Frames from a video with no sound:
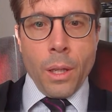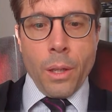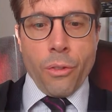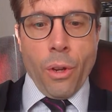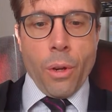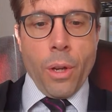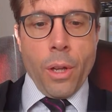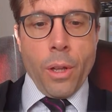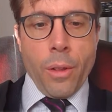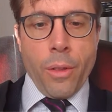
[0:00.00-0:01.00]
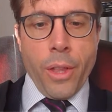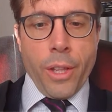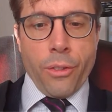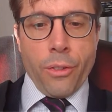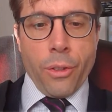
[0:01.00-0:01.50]
So,
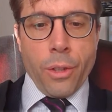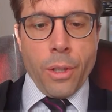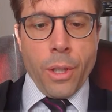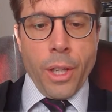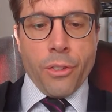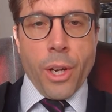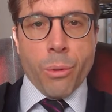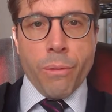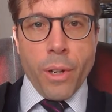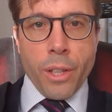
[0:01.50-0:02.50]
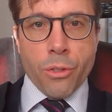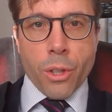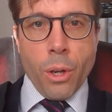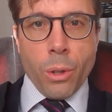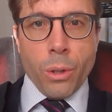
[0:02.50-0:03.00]
this is our revised
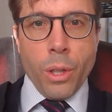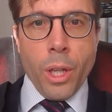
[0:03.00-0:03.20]
goal.